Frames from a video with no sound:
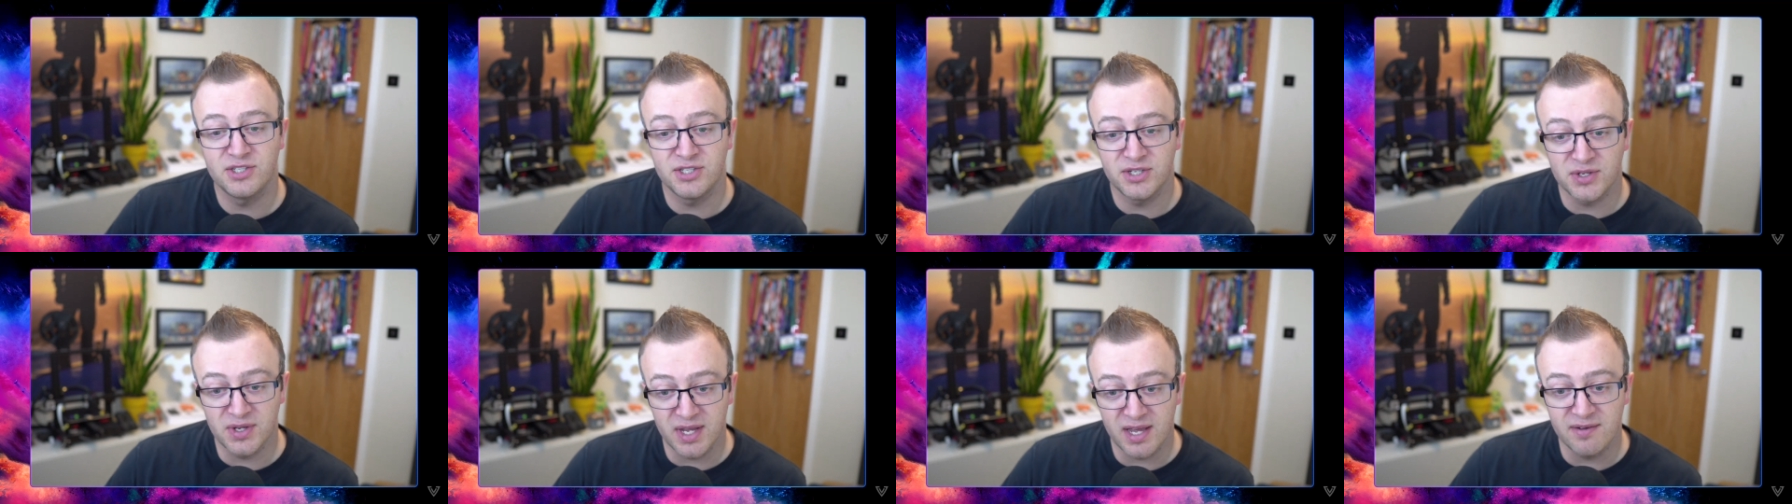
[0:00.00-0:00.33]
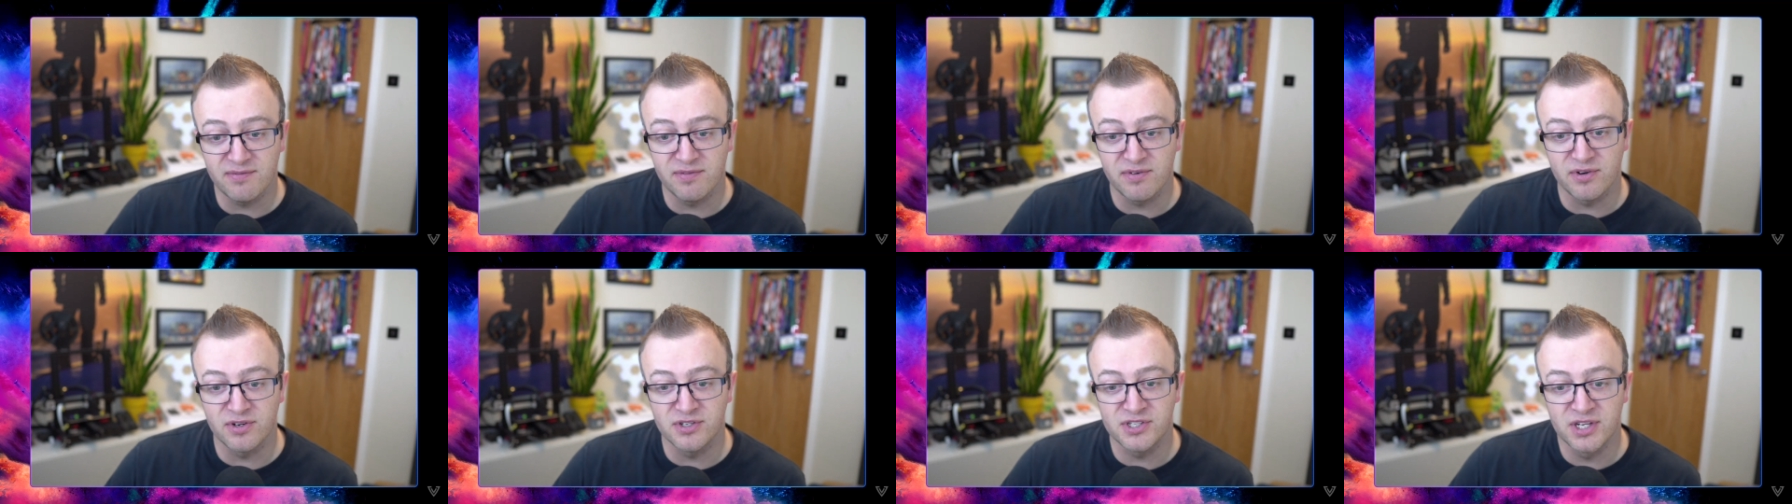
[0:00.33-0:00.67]
to
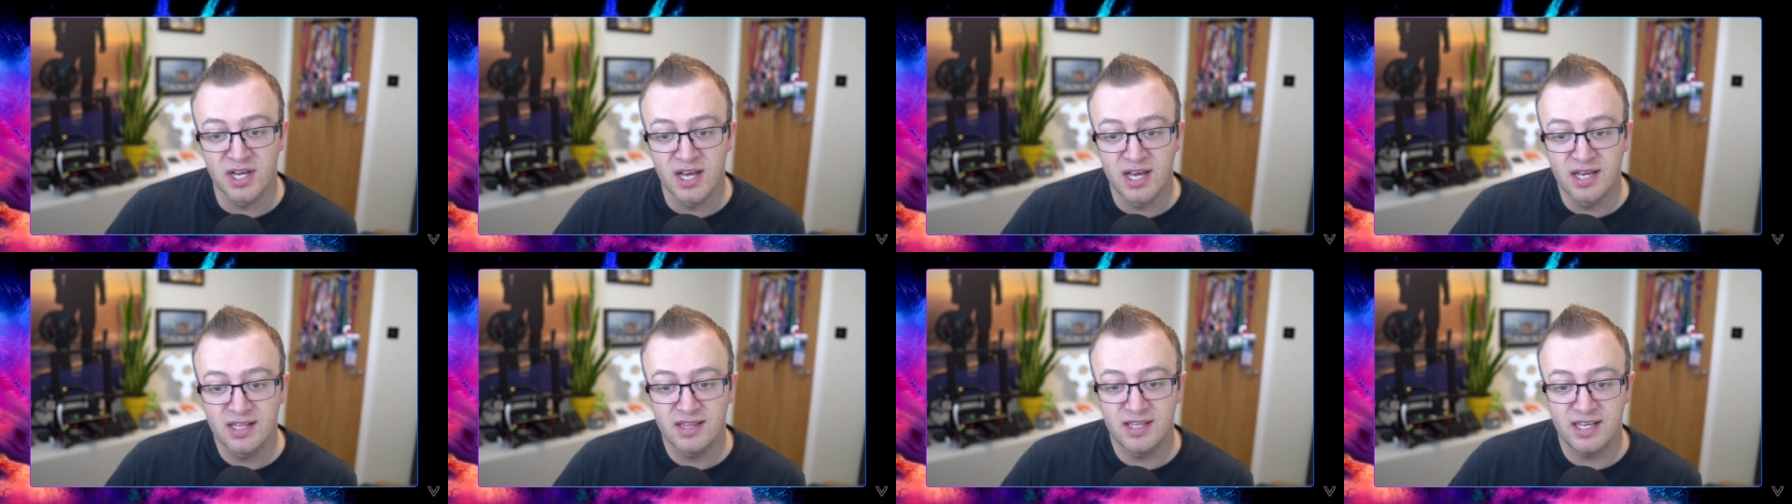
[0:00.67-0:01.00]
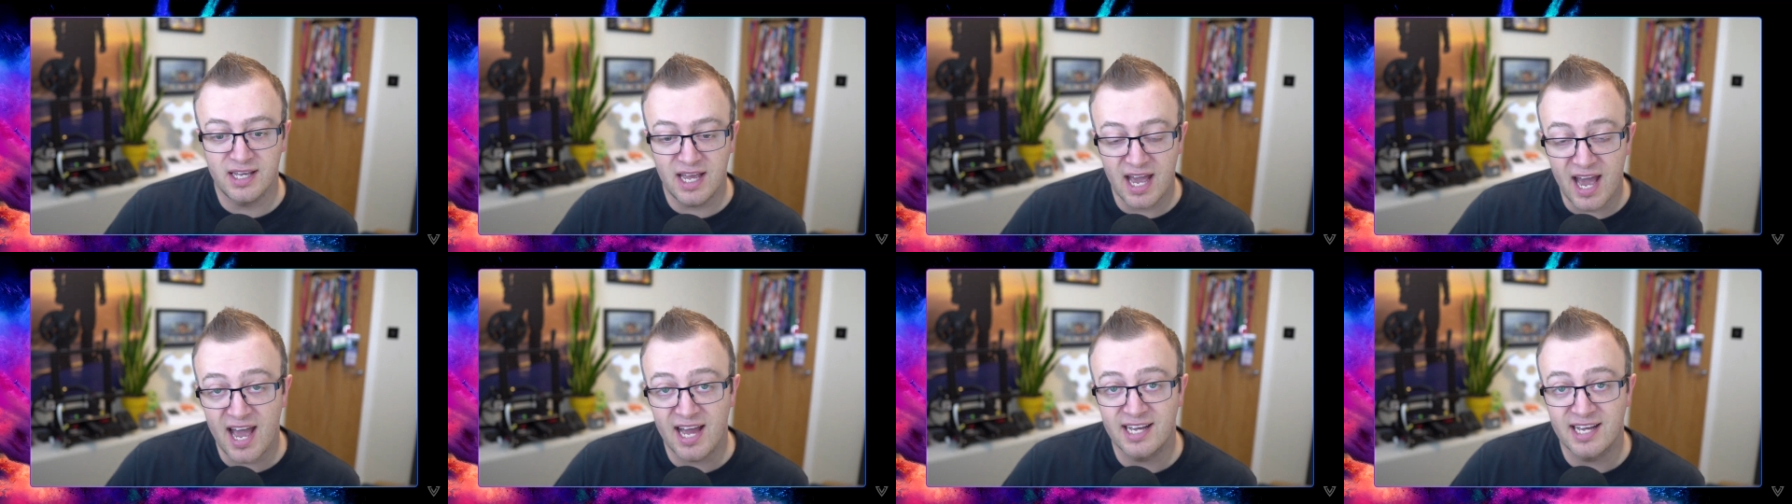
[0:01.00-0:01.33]
give us
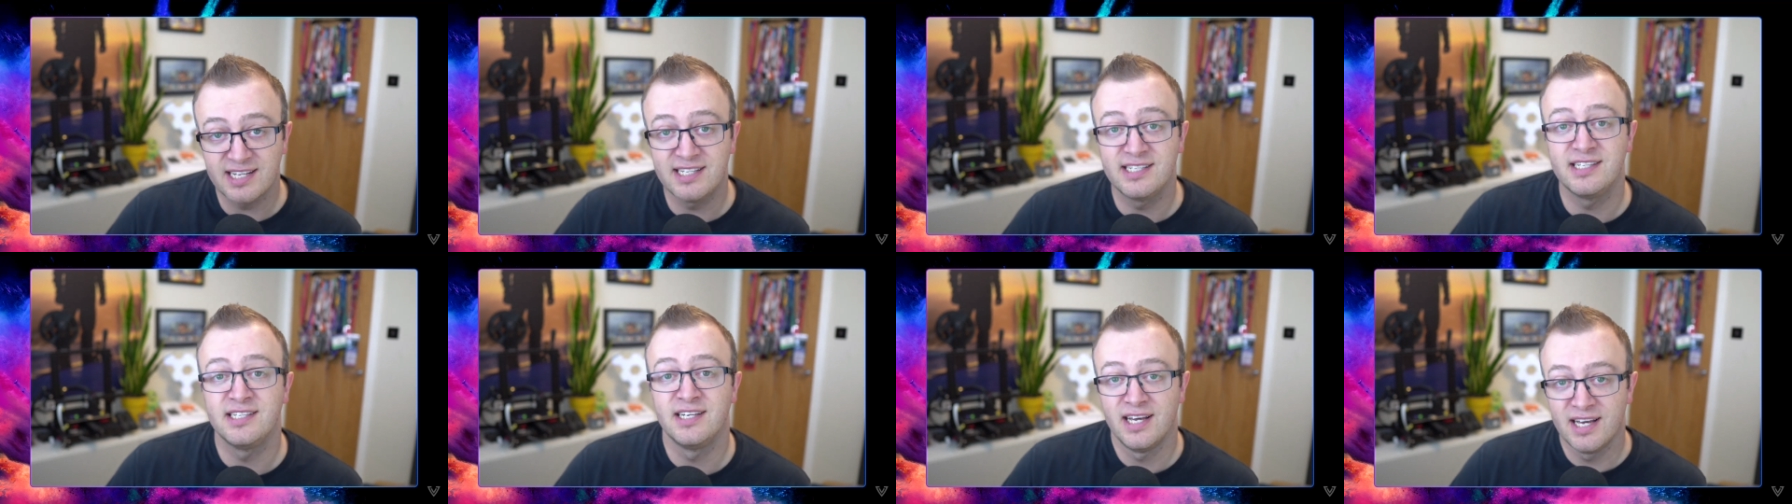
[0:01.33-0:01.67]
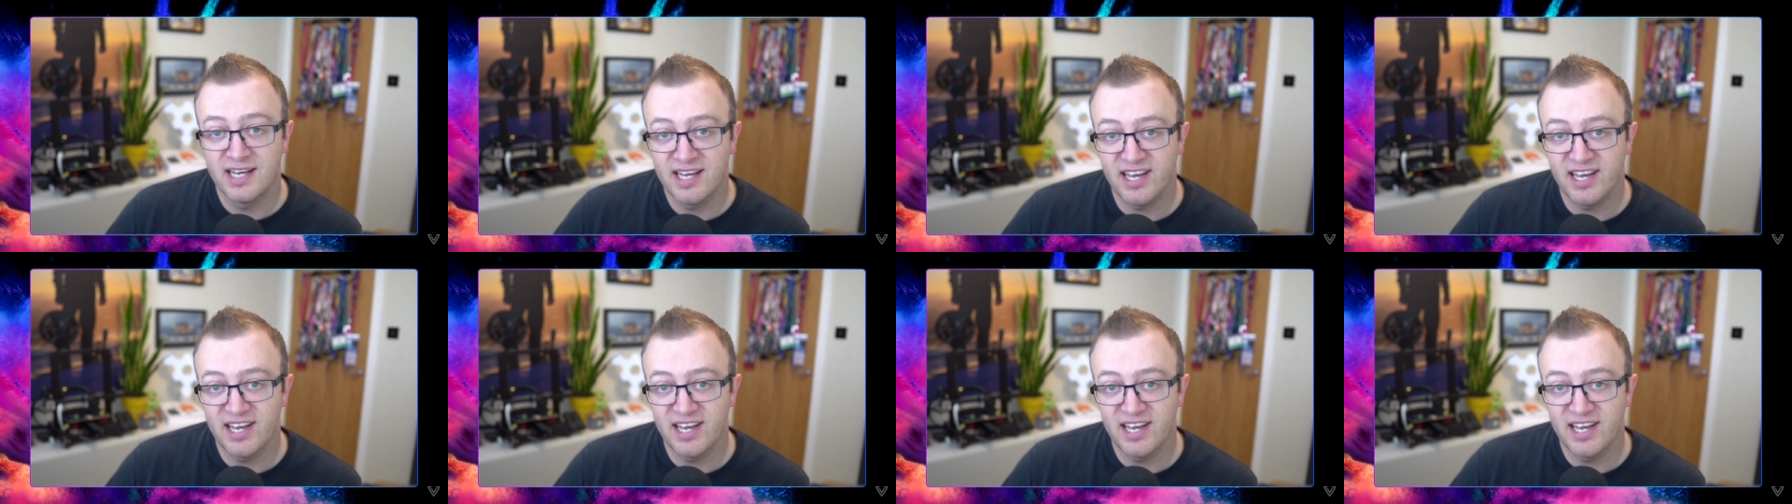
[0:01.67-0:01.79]
the S